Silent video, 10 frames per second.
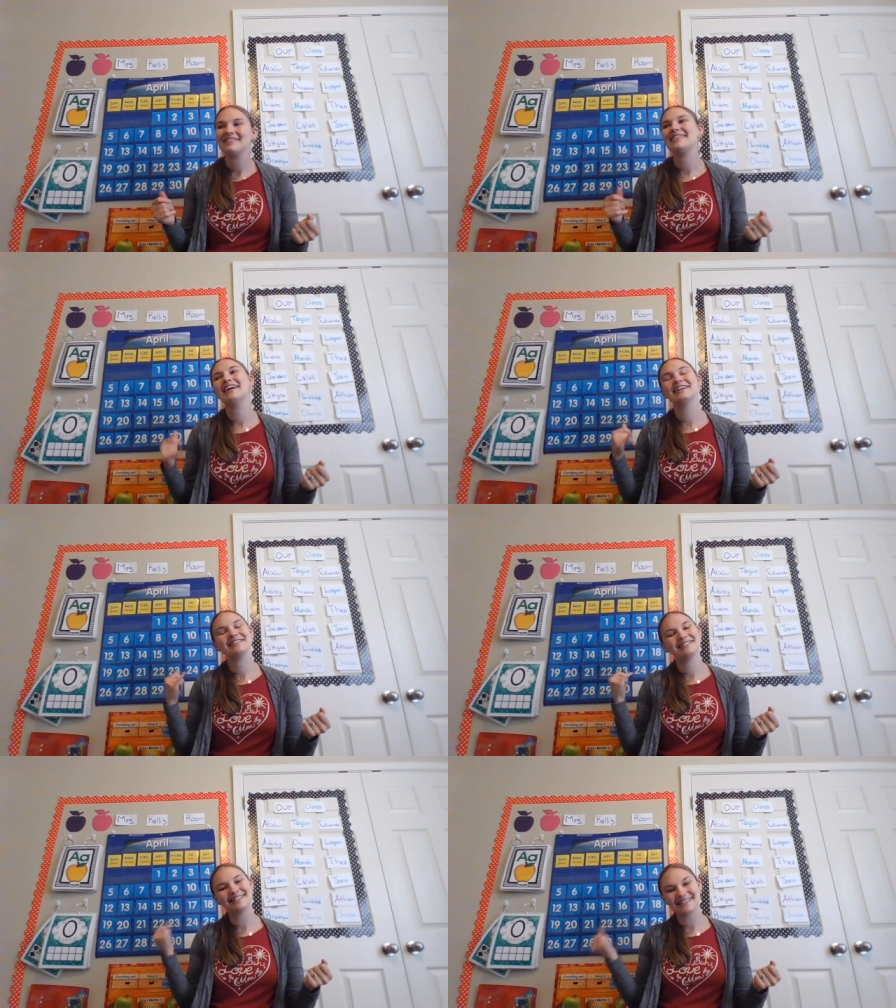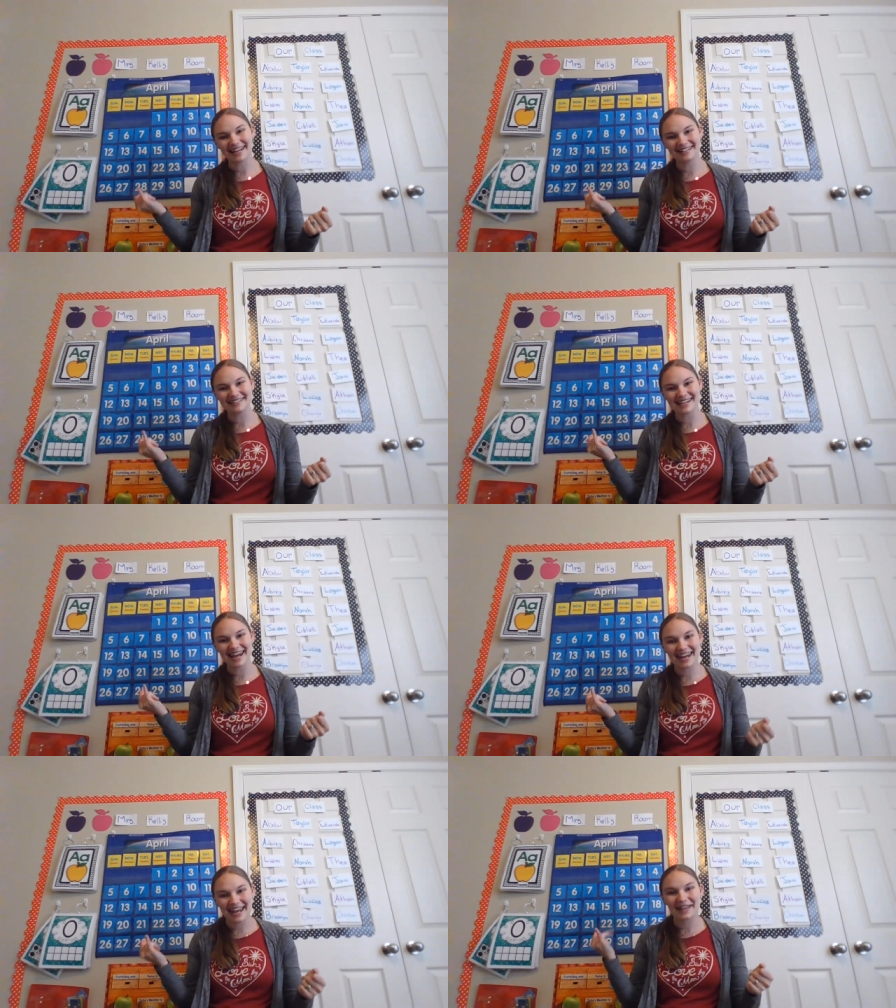There's
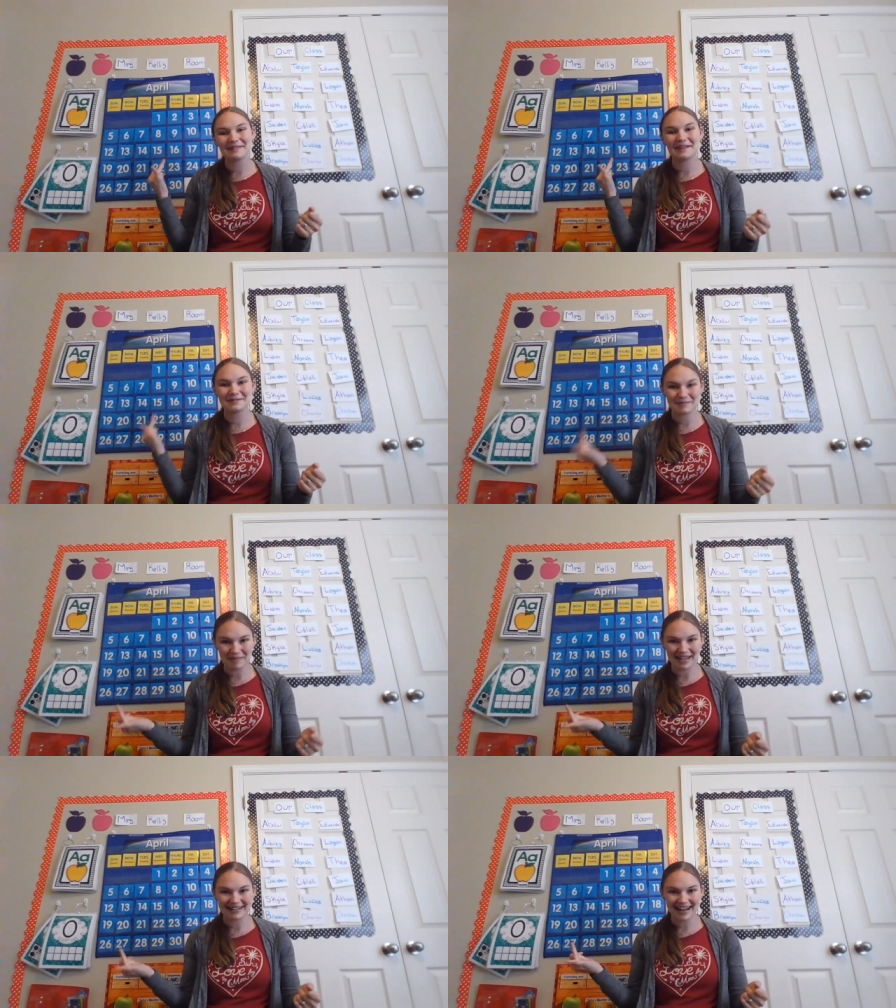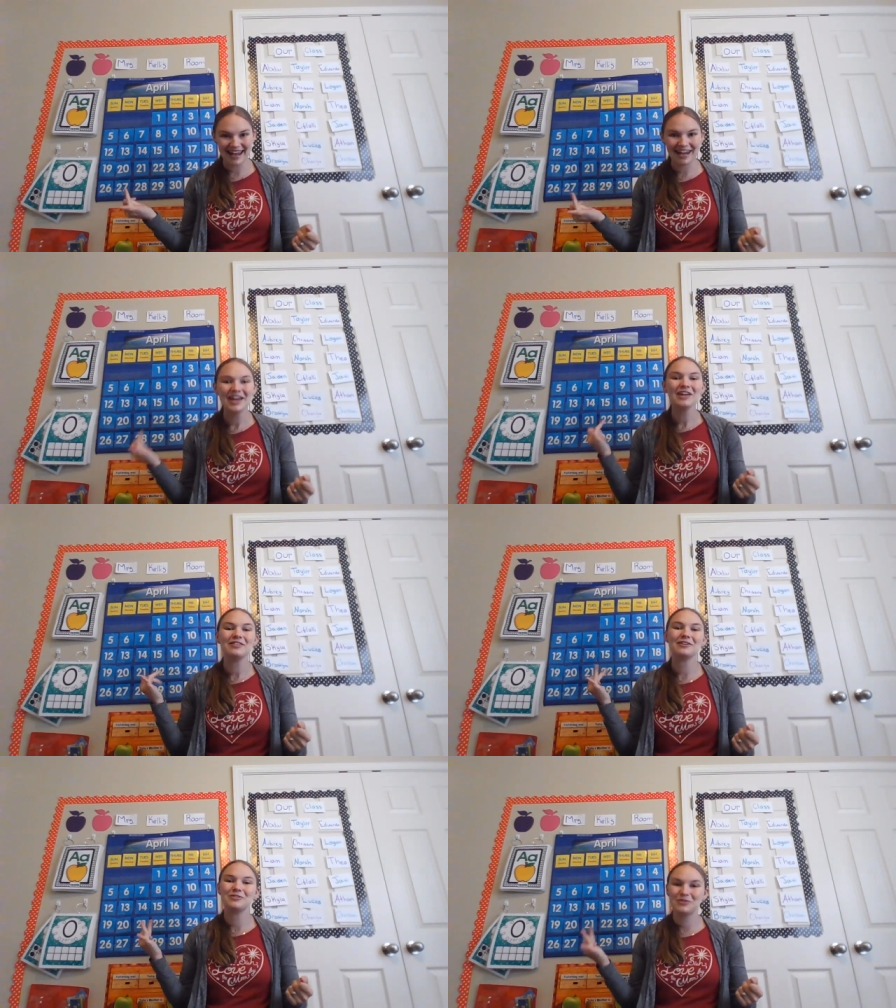Sunday and there's Monday.
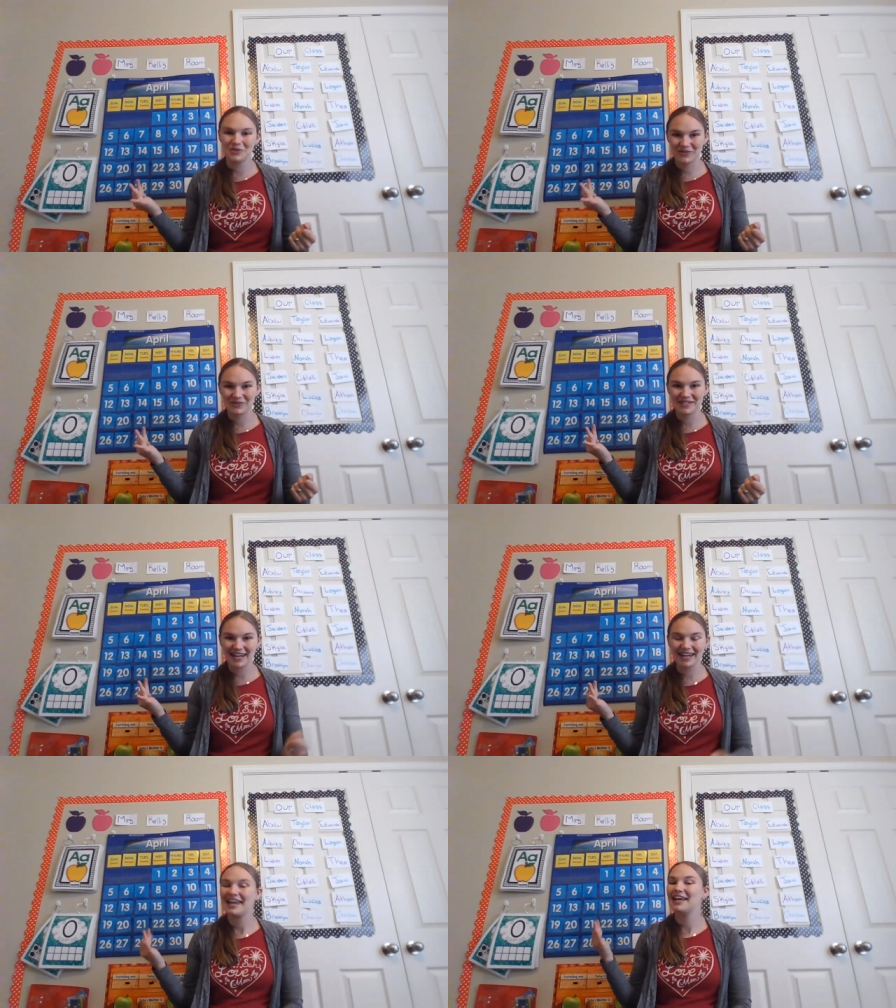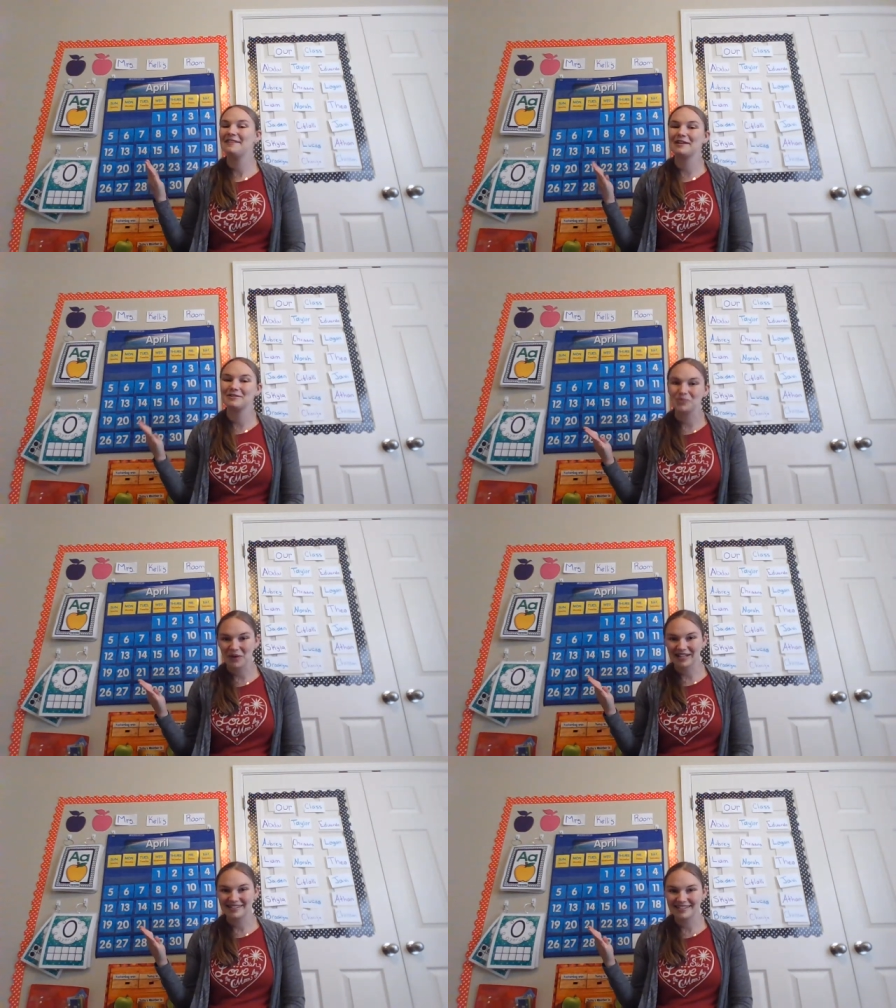There's Tuesday and there's
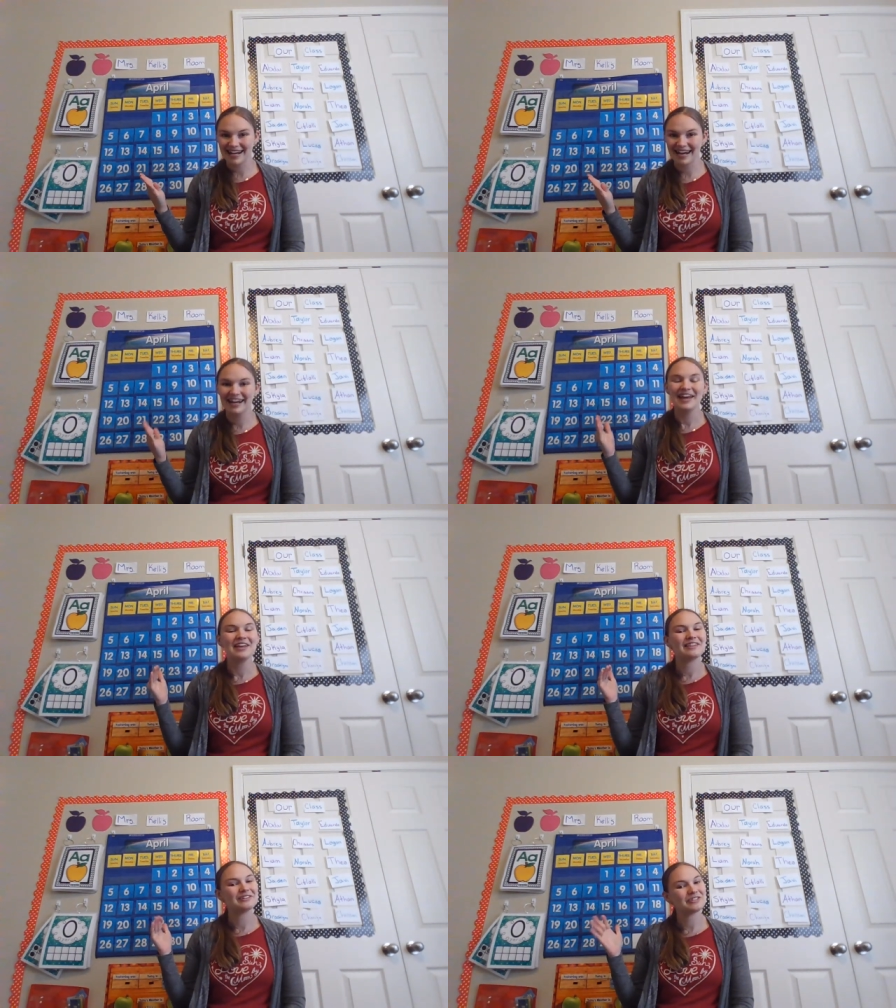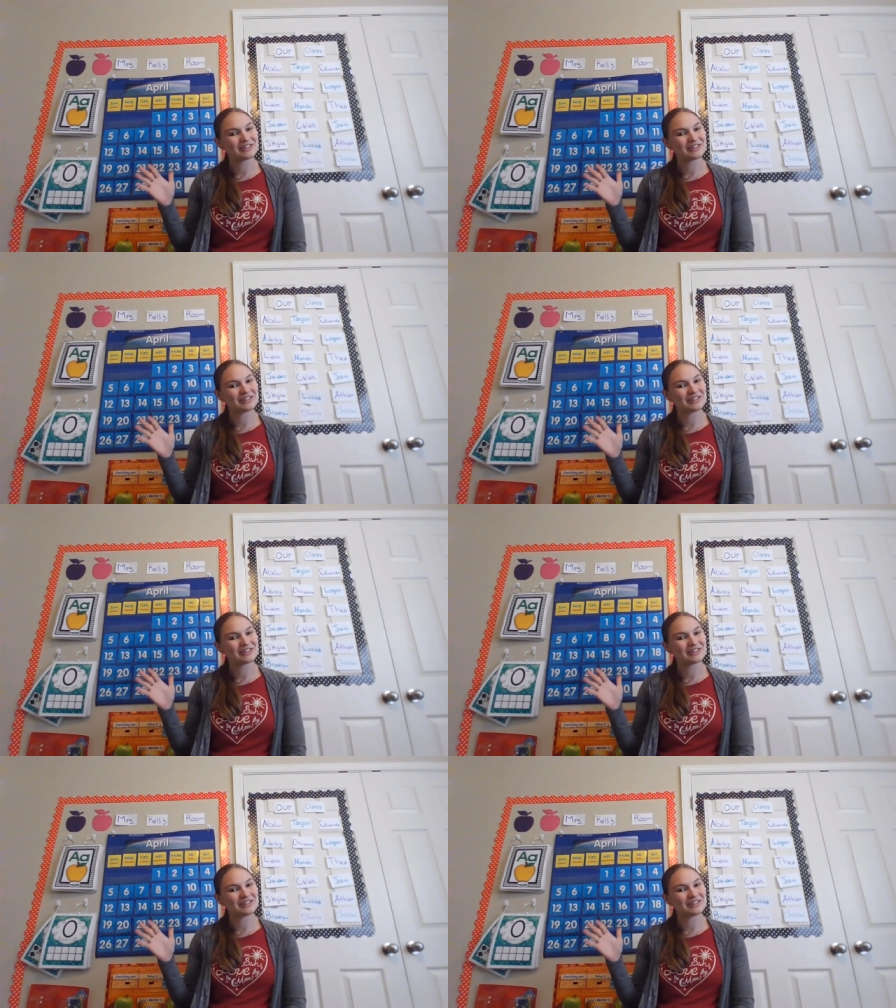Wednesday. There's